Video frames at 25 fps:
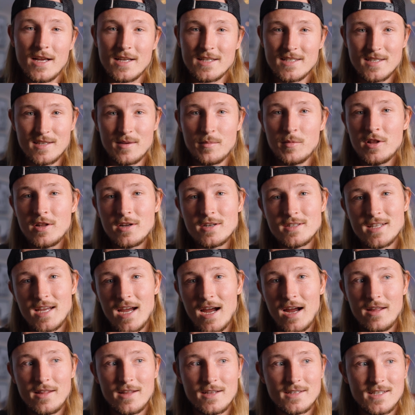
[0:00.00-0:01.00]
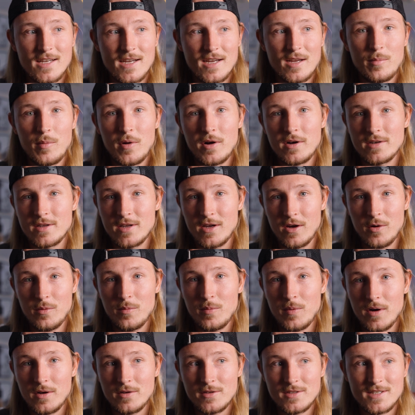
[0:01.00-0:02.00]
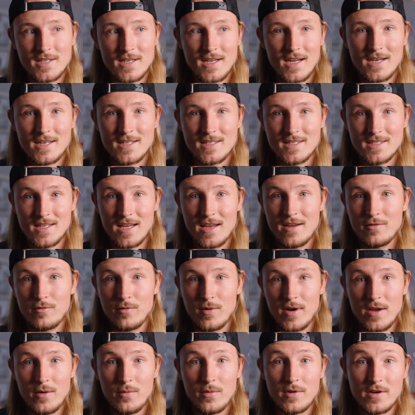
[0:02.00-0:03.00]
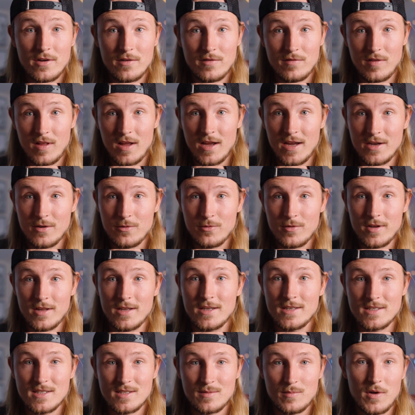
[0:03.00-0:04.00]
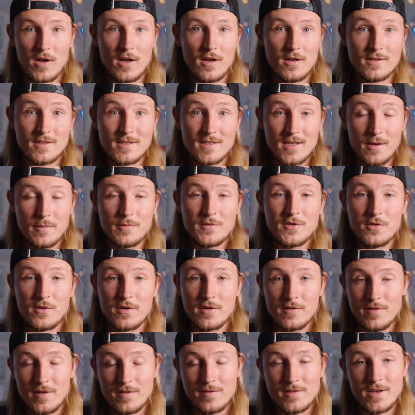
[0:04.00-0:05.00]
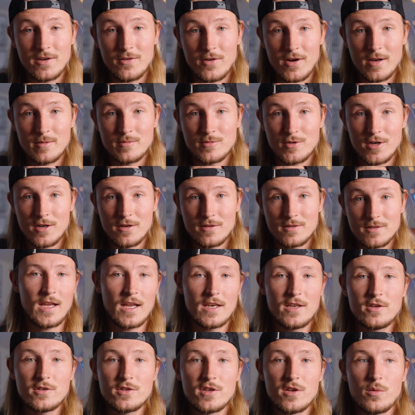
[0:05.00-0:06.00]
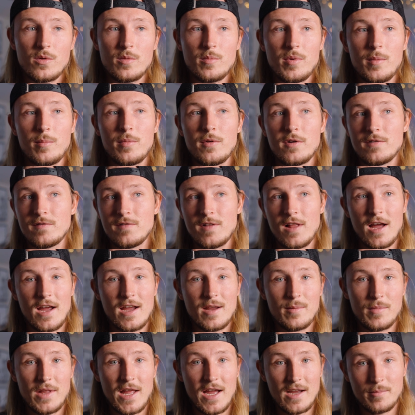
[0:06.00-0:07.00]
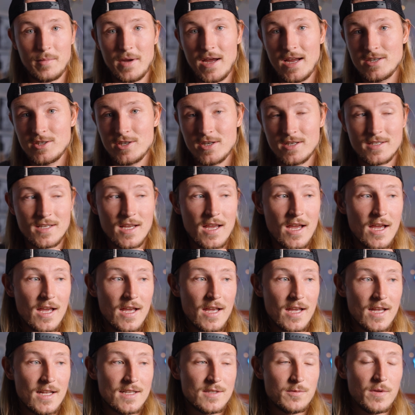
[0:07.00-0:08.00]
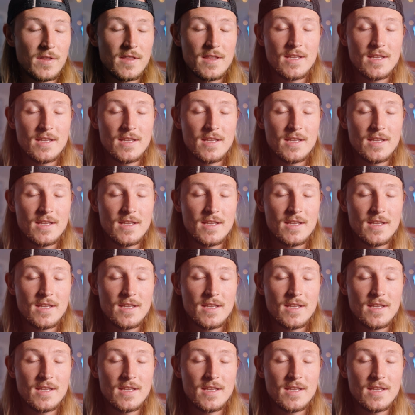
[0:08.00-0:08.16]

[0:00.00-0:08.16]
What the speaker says: Similar to how they take apart GoPros to kind of save weight when you're flying really small sub 250 gram drones. And usually when people are flying Blackmagics, it's with